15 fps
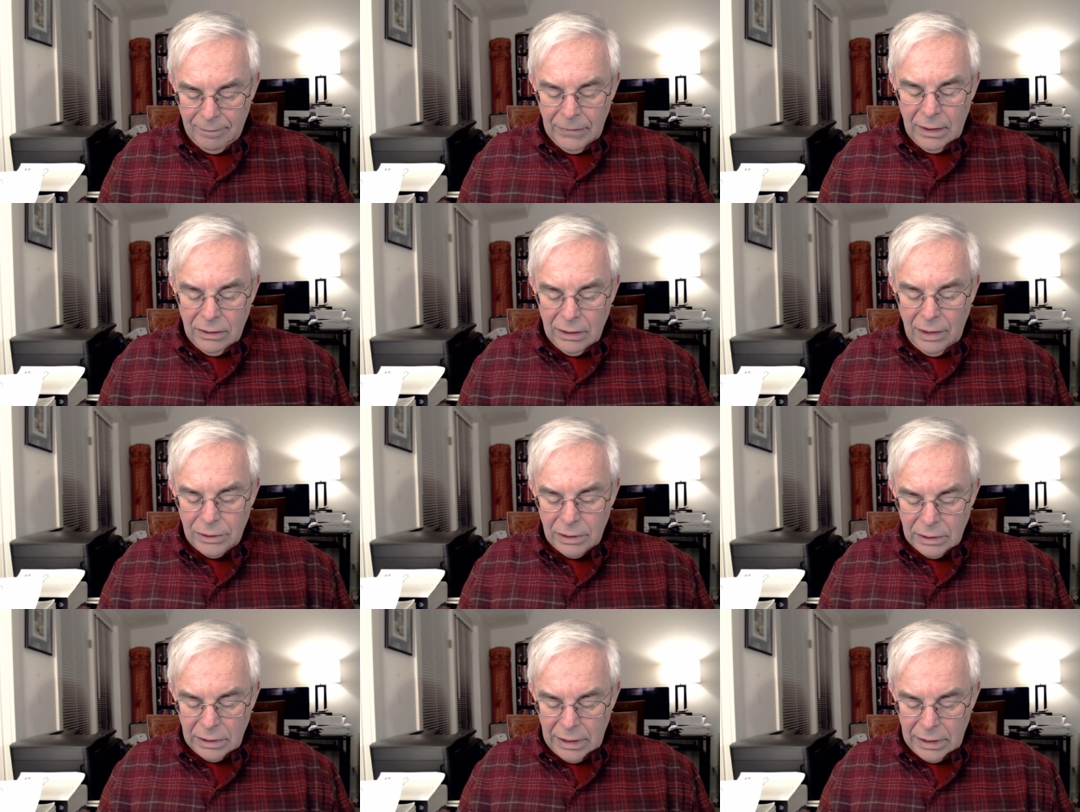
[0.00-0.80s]

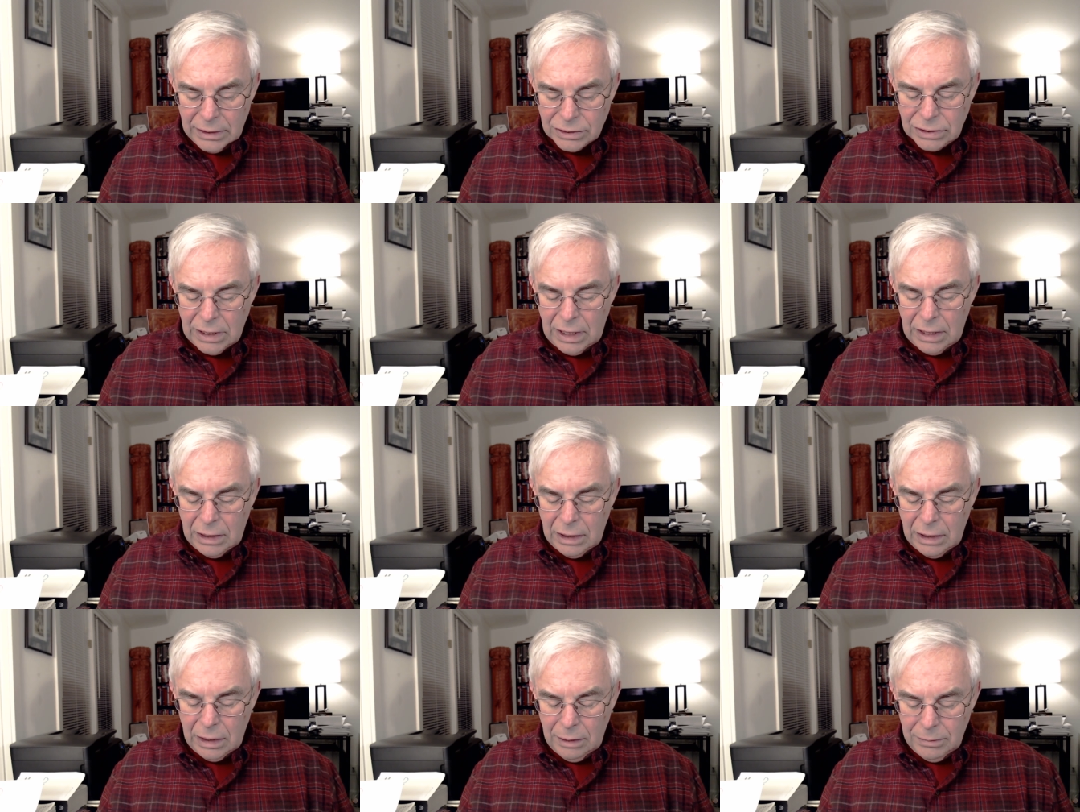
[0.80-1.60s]
nonetheless,
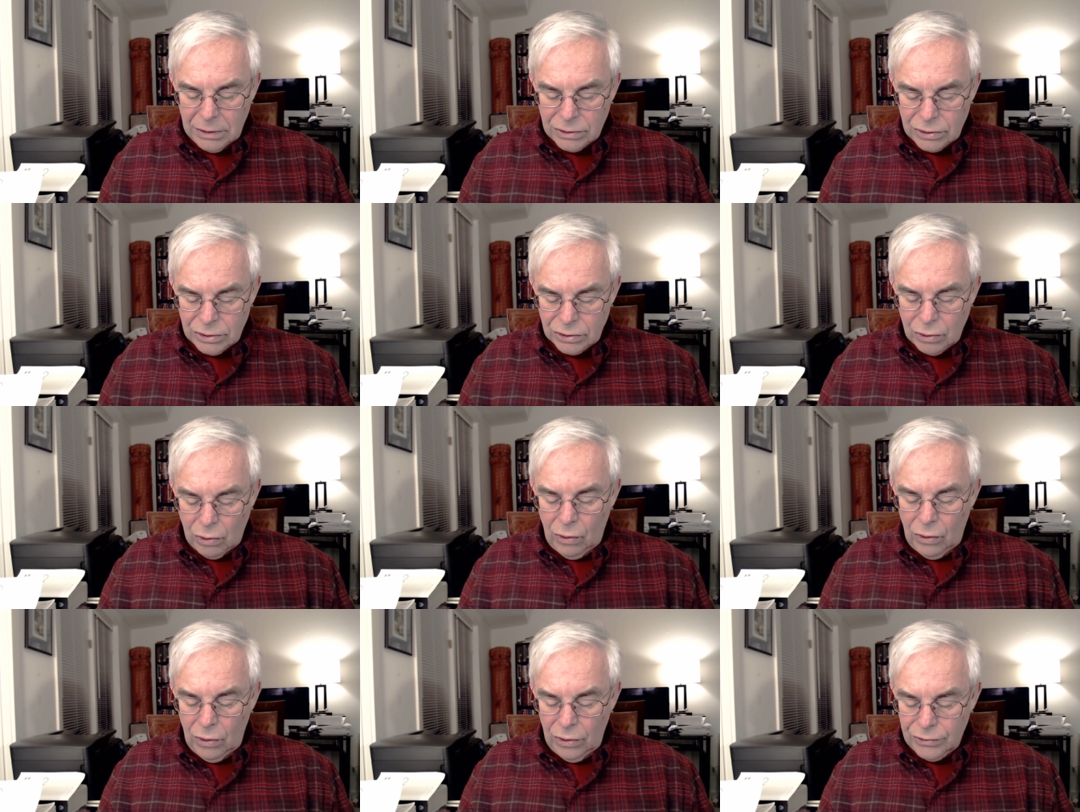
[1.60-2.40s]
psychic images
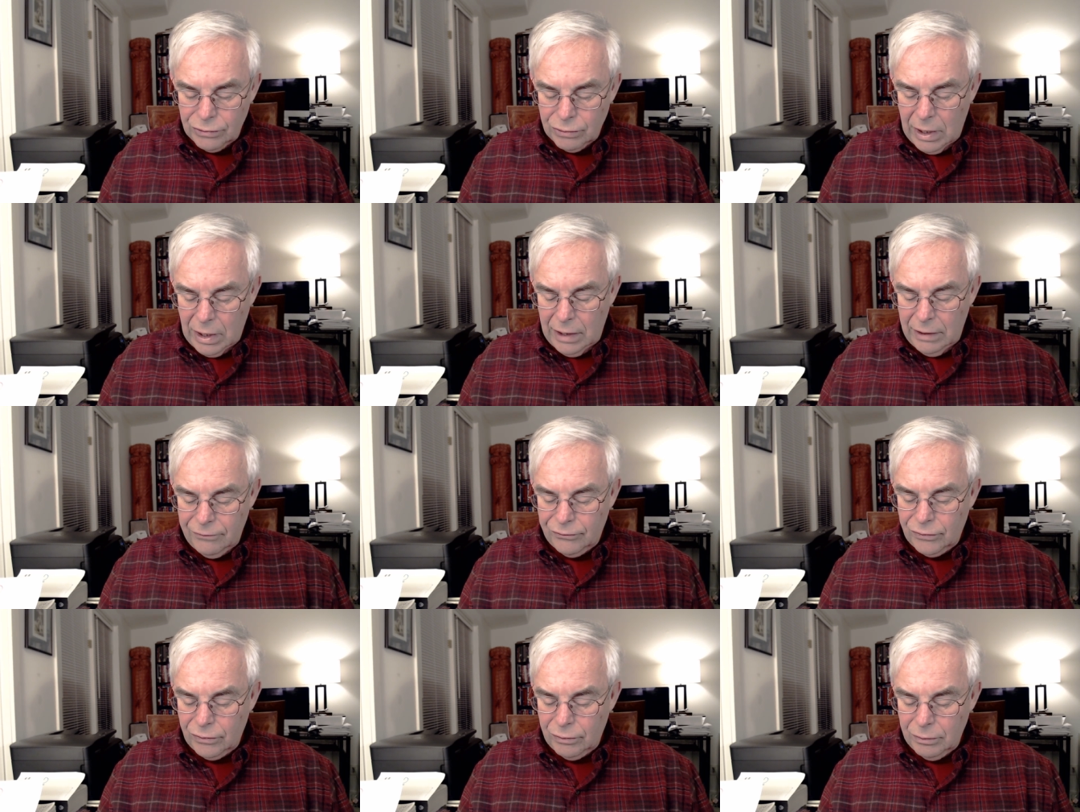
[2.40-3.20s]
all derive
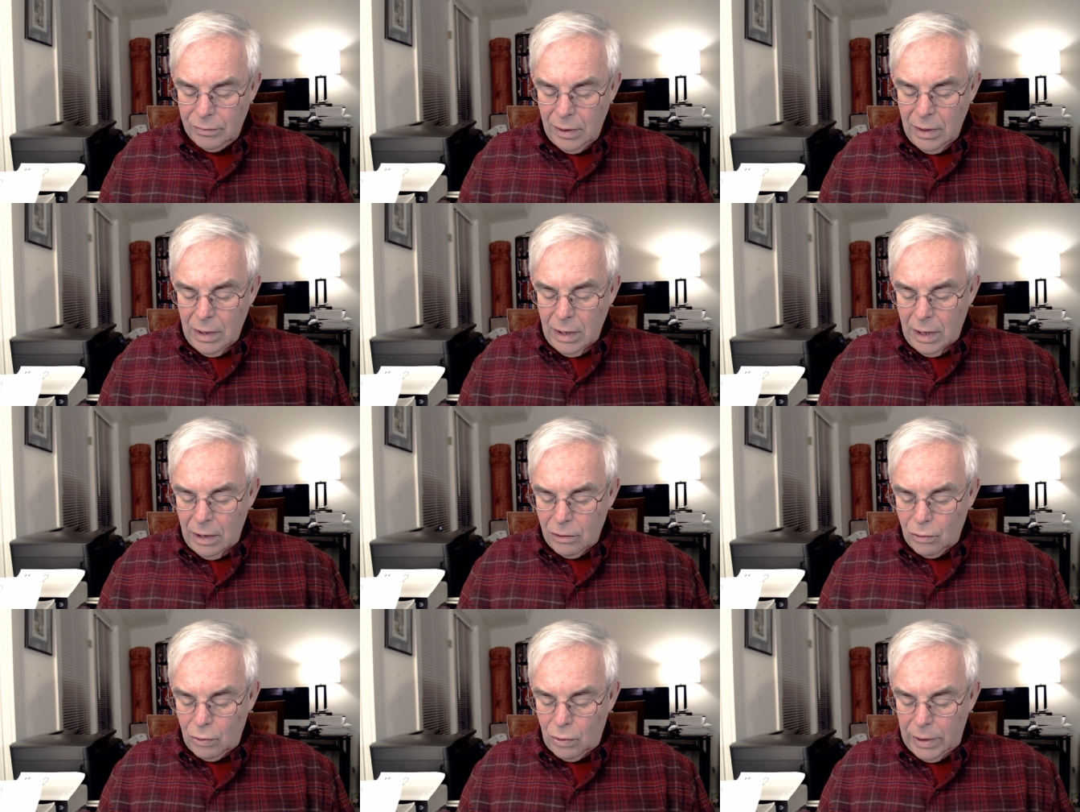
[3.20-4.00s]
from
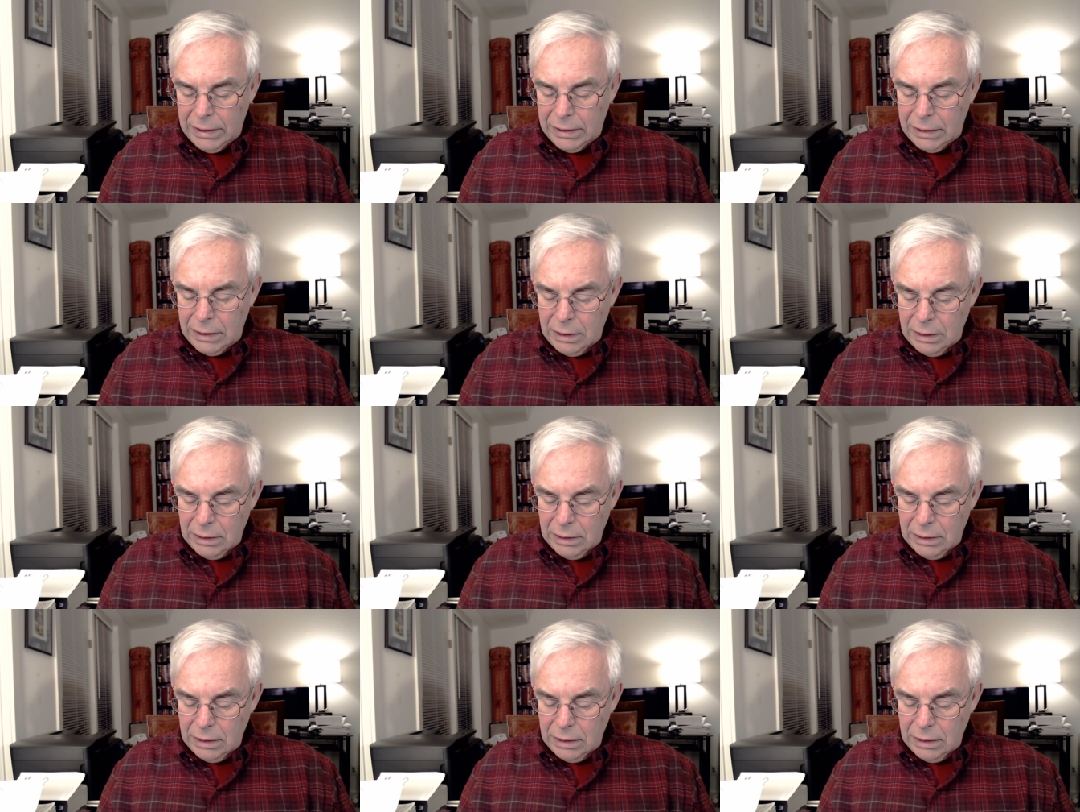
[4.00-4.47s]
a quite